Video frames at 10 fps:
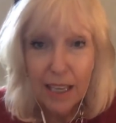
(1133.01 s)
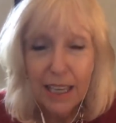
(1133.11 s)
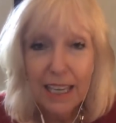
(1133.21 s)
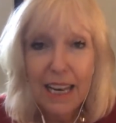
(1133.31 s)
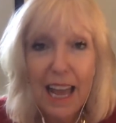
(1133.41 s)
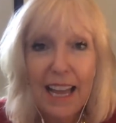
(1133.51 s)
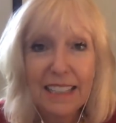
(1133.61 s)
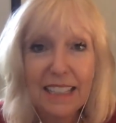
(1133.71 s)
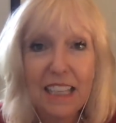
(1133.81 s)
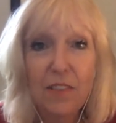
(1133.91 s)
it
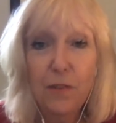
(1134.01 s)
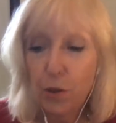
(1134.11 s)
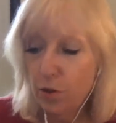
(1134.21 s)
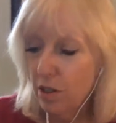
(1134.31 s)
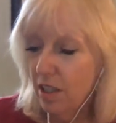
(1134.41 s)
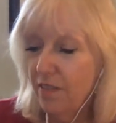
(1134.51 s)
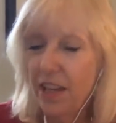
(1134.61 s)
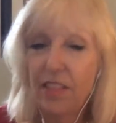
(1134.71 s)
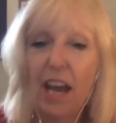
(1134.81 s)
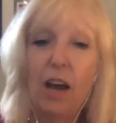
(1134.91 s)
as if you're
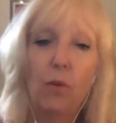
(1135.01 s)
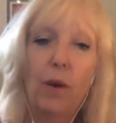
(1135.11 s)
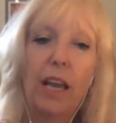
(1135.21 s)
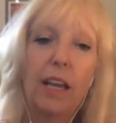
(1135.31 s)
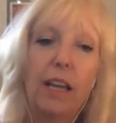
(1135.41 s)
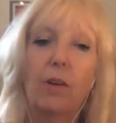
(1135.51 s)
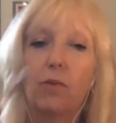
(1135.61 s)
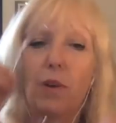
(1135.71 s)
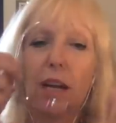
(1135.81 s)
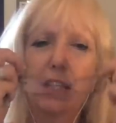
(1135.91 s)
living that way
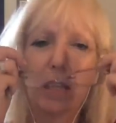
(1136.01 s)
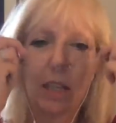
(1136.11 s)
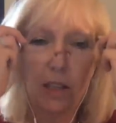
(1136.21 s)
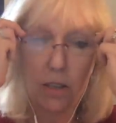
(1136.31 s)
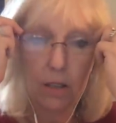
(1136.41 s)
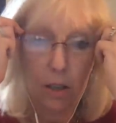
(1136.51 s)
right here,